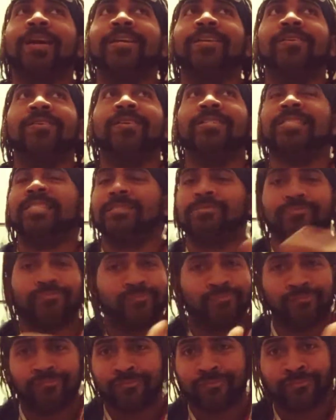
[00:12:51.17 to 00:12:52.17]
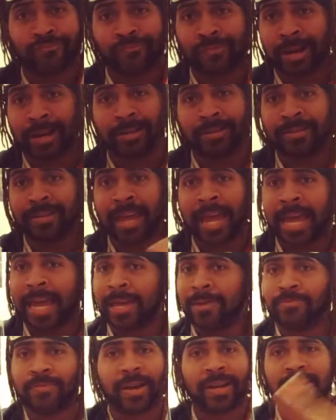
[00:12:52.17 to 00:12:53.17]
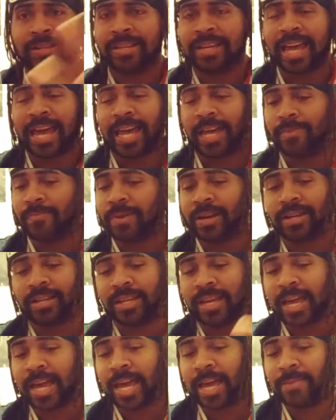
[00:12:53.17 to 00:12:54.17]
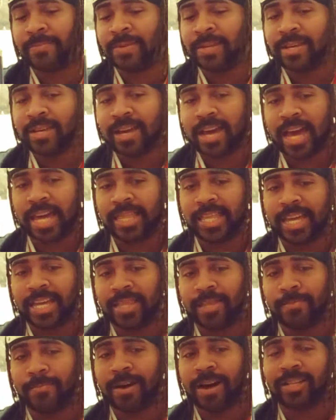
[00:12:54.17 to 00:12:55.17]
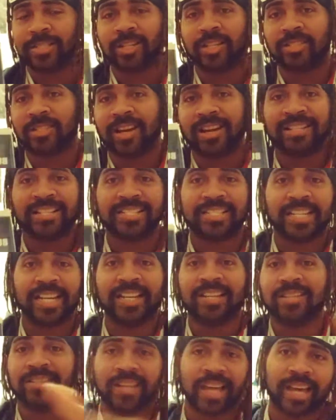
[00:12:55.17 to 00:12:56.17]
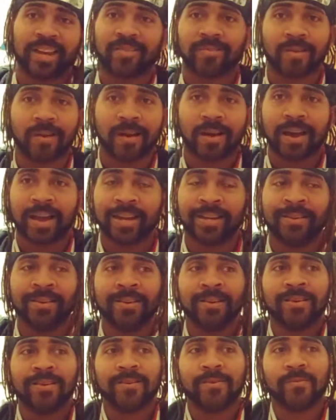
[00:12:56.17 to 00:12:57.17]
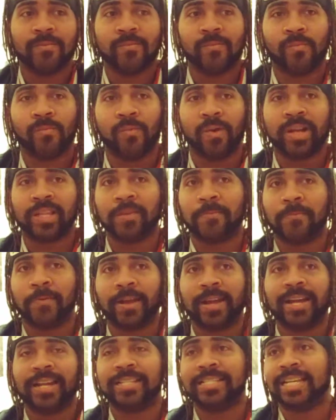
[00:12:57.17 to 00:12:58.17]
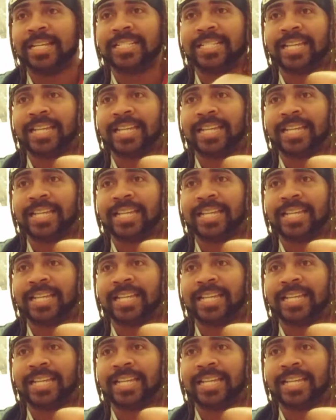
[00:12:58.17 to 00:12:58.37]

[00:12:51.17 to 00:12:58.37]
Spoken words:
it's just regular game. And then the Monsters started to cheat later on. One of the players gets